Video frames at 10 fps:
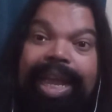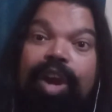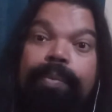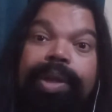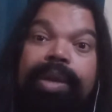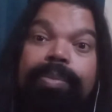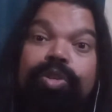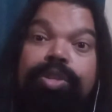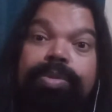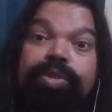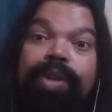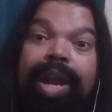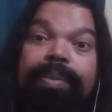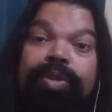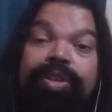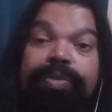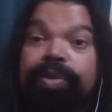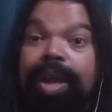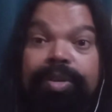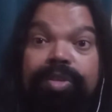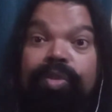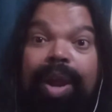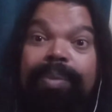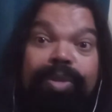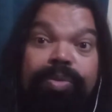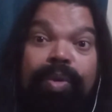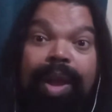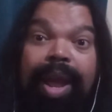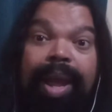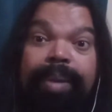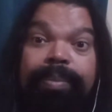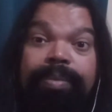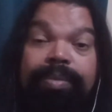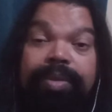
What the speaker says: Help me get more subscribers. If you're not subscribed, subscribe.